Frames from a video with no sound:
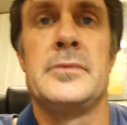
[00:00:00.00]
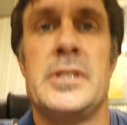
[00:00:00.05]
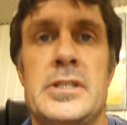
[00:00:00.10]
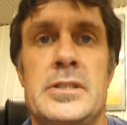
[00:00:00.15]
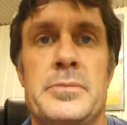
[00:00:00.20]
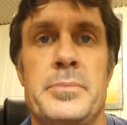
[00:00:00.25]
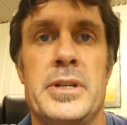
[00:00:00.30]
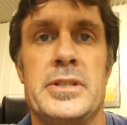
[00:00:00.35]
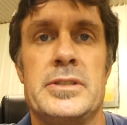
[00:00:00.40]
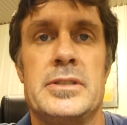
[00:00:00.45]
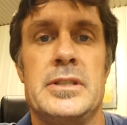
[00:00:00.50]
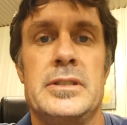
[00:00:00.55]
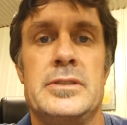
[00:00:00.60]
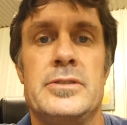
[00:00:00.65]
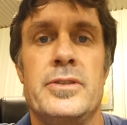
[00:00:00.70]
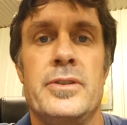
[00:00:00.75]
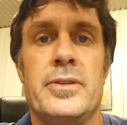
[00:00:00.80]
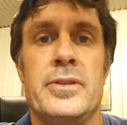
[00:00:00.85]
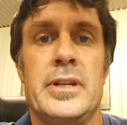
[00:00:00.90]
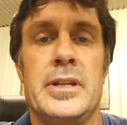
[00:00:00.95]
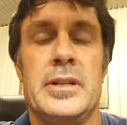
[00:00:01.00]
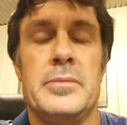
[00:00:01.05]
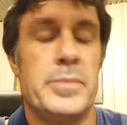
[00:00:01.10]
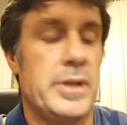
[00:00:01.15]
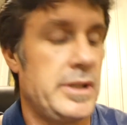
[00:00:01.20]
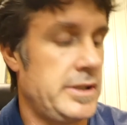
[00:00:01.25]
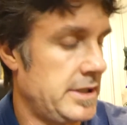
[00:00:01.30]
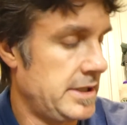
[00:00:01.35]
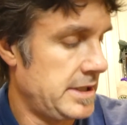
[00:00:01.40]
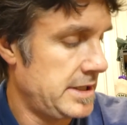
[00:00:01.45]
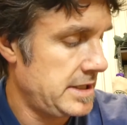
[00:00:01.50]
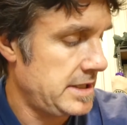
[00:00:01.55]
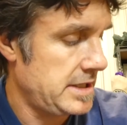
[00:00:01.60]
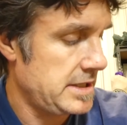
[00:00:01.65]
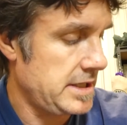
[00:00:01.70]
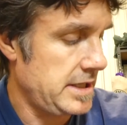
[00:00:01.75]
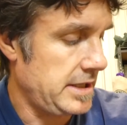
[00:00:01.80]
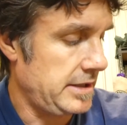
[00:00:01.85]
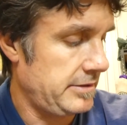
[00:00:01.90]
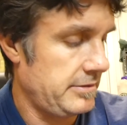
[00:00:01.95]
especially turning, but
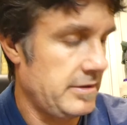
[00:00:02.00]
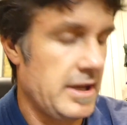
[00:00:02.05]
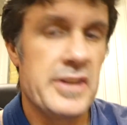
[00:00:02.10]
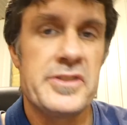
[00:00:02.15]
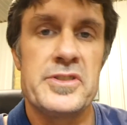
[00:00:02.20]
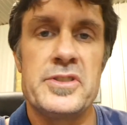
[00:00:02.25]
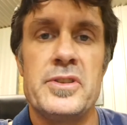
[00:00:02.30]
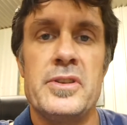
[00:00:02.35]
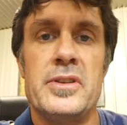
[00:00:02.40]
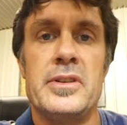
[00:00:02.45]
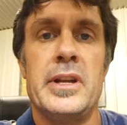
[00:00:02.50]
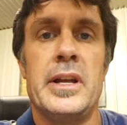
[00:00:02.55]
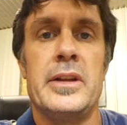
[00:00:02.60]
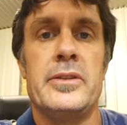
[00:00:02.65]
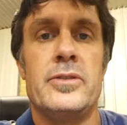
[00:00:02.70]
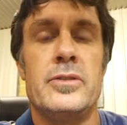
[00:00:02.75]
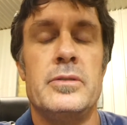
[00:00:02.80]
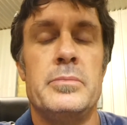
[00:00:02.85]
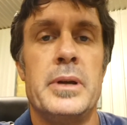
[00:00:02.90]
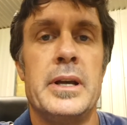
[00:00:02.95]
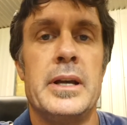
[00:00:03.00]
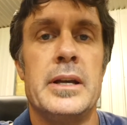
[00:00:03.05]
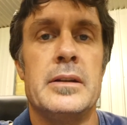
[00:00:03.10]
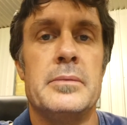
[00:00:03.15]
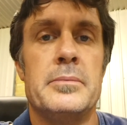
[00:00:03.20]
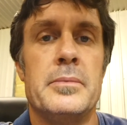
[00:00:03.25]
yeah, hasn't turned out too bad.